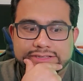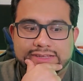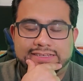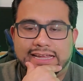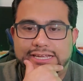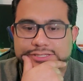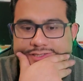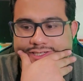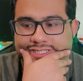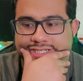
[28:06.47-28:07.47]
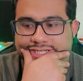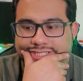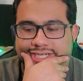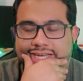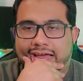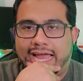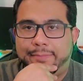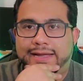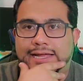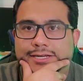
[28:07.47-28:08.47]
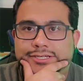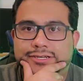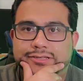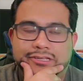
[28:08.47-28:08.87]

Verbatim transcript: Like Diyoza, she she can hide behind her,